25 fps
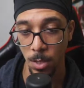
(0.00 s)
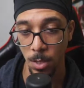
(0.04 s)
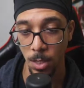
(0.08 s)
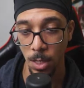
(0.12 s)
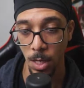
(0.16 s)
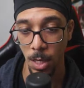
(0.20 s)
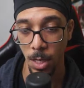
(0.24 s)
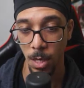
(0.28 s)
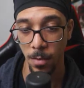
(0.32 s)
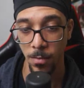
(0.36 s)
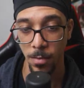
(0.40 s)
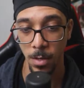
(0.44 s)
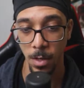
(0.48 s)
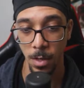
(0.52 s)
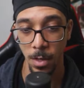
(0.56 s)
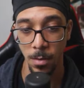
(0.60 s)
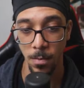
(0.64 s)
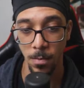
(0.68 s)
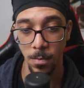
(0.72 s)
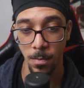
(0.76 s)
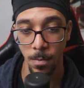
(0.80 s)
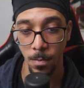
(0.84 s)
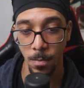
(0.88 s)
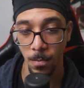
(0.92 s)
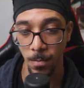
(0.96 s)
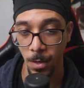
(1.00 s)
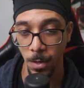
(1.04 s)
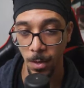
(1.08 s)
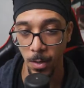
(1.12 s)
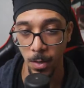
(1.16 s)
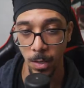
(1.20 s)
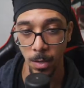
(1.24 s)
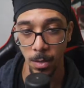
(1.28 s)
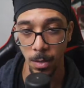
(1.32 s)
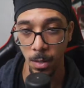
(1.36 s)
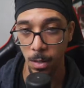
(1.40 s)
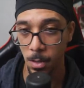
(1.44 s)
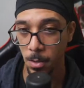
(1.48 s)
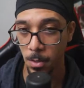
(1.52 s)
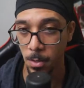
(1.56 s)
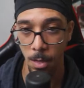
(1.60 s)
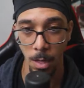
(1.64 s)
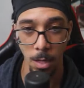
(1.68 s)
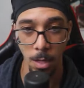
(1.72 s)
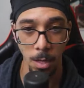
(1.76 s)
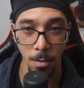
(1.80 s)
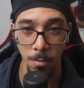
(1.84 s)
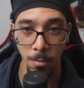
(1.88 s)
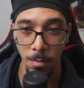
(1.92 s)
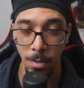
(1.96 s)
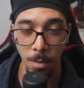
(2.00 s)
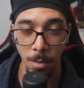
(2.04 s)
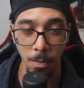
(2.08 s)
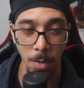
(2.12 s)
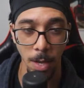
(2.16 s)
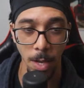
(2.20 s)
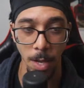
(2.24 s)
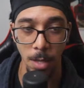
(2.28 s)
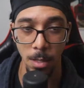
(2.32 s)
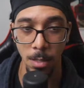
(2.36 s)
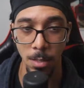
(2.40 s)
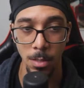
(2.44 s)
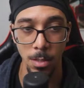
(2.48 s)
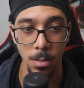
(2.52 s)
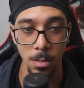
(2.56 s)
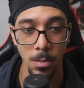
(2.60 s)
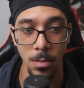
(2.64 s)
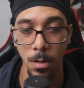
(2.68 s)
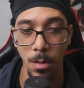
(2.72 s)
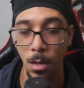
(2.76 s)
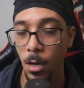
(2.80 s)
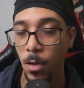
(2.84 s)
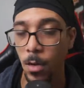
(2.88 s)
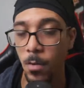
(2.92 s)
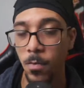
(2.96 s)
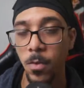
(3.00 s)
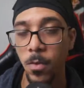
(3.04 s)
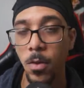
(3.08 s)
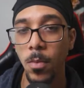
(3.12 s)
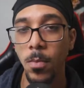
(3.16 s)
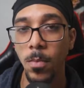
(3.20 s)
I have done very little of in the past, few.